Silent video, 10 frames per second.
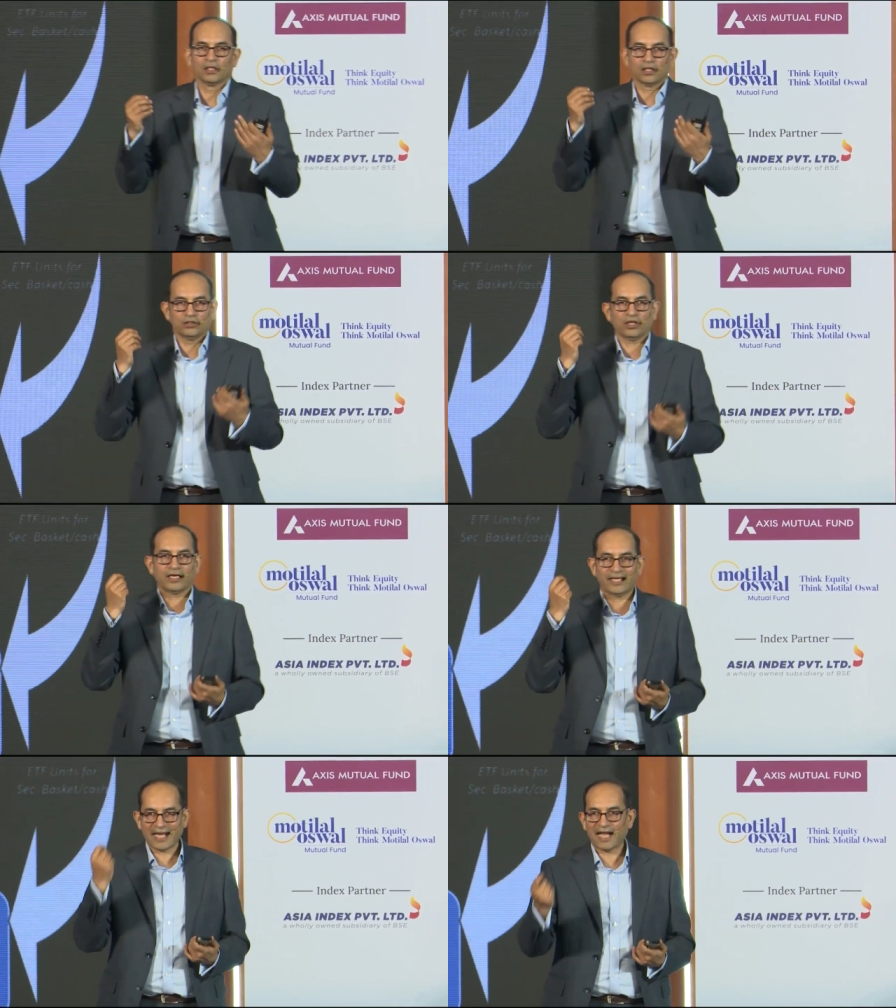The
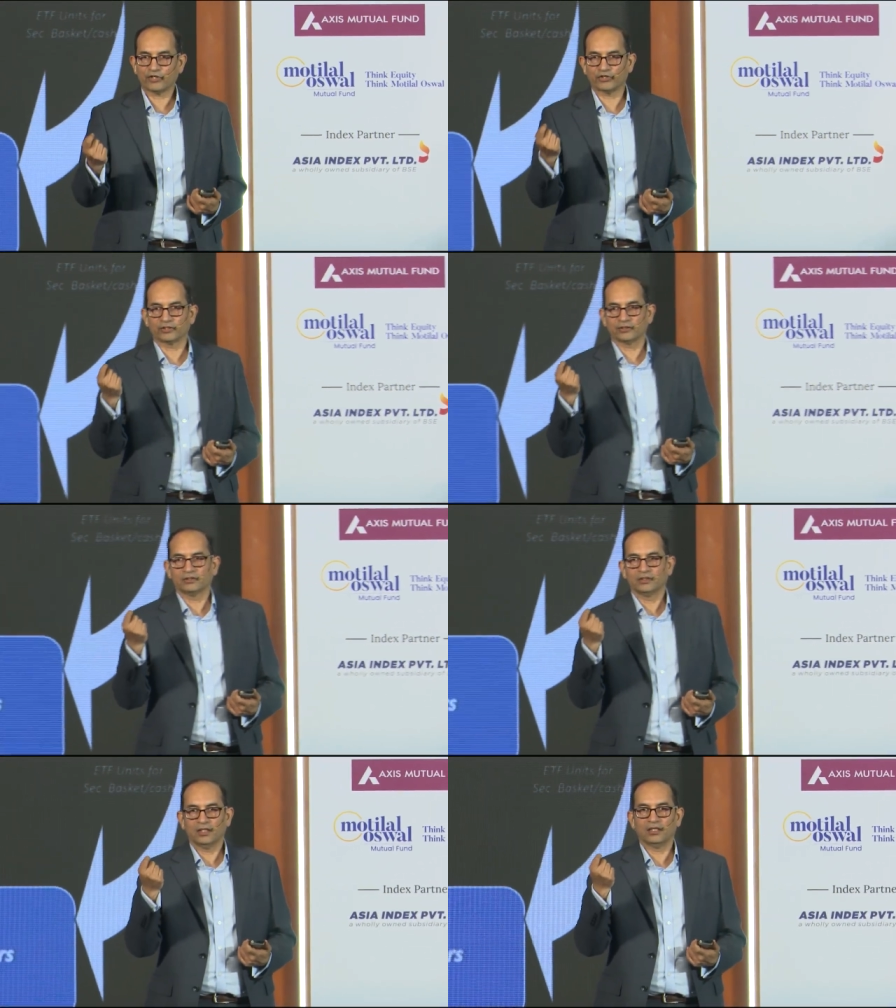cash
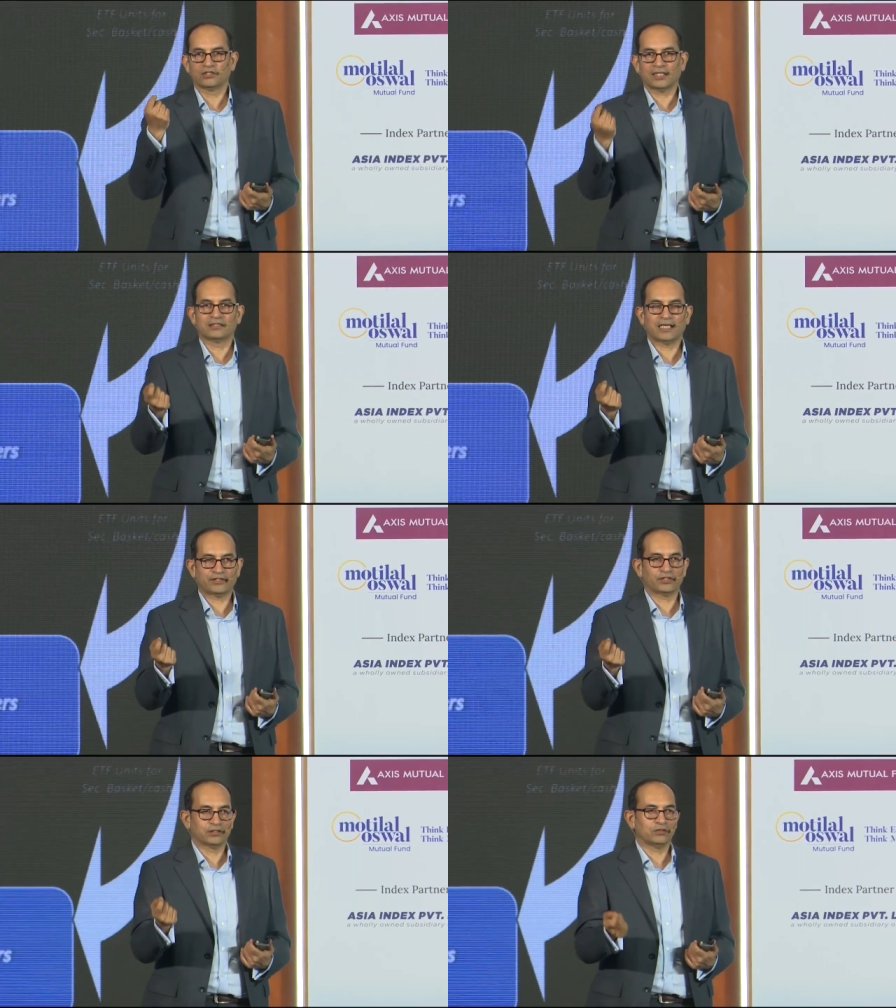
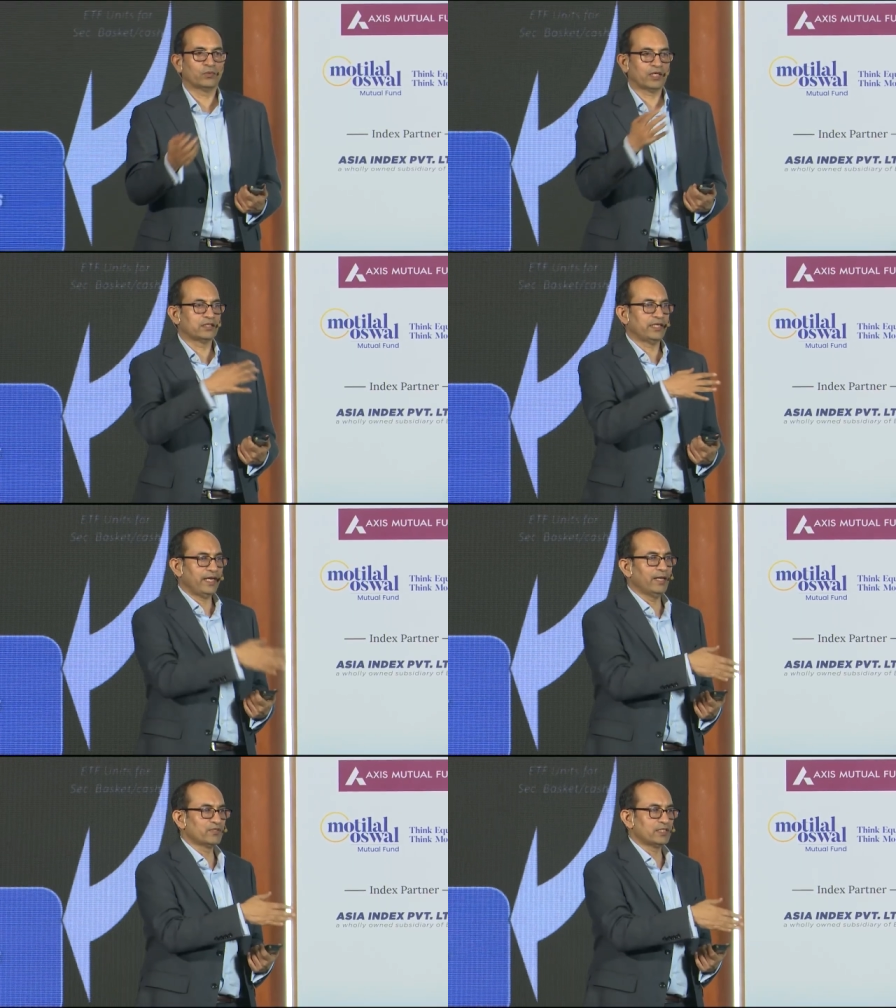transaction where the
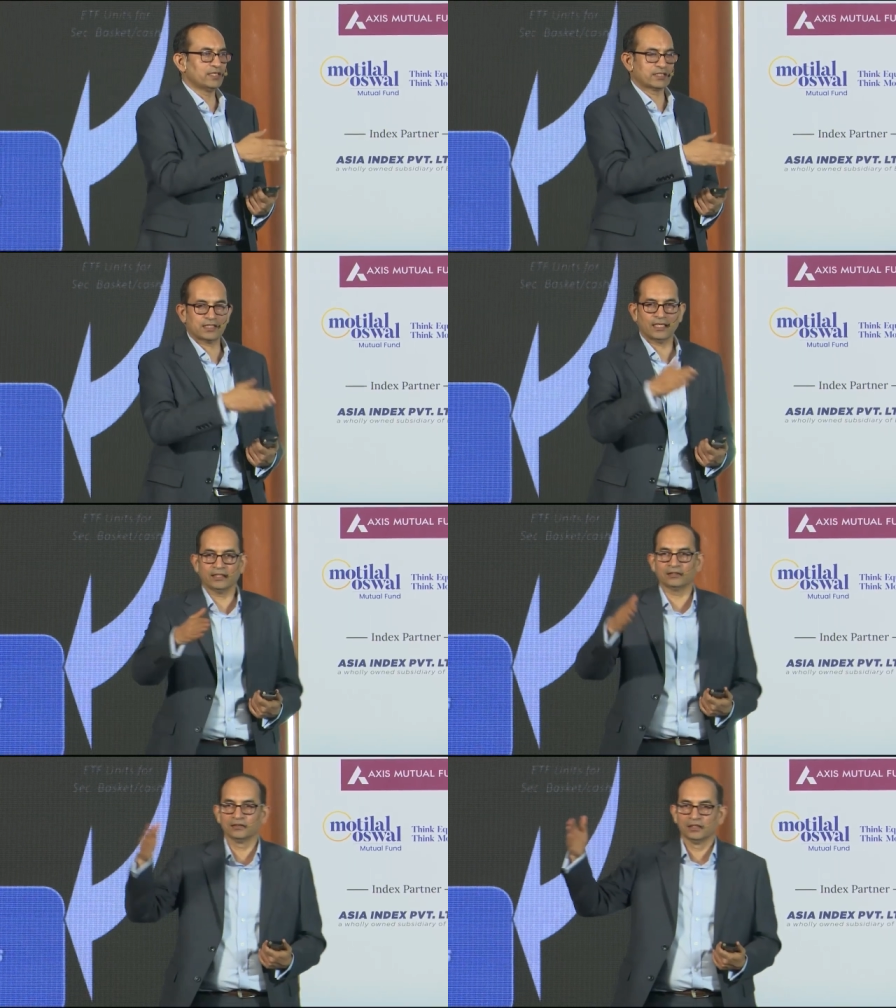AMC is selling,